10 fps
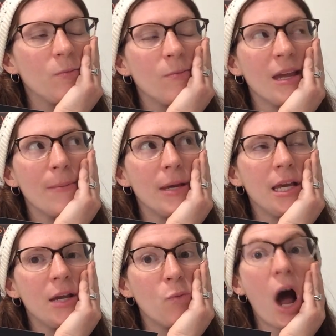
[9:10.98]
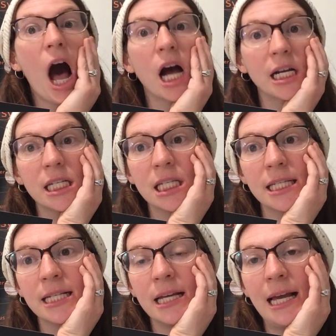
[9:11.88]
Maybe
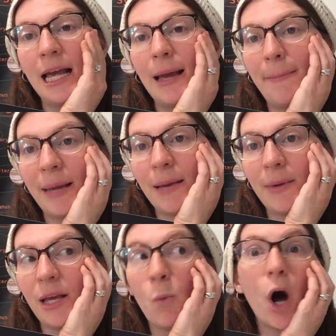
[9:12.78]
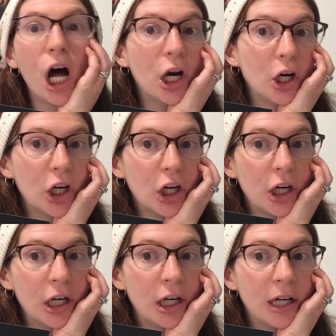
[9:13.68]
rocks, maybe
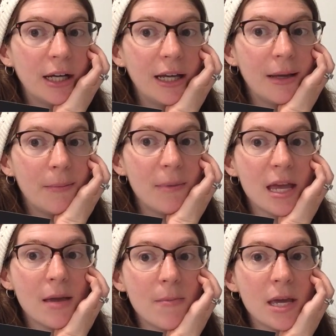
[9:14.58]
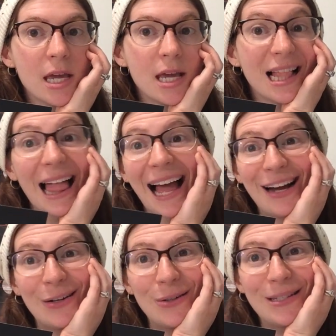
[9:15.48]
water, maybe
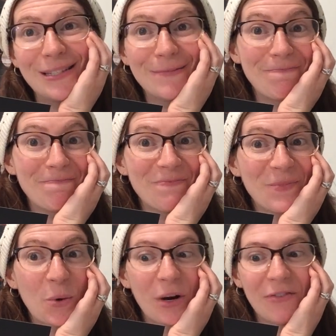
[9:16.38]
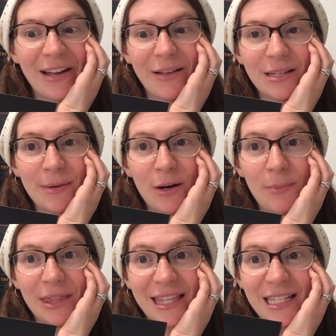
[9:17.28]
clouds. We're going to find out tomorrow,
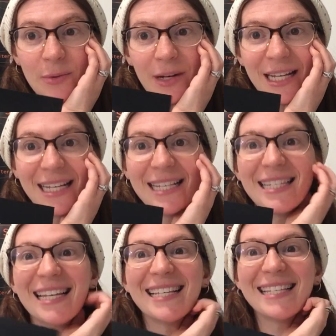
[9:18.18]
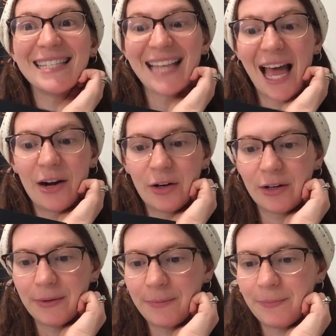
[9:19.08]
but this one is Saturn.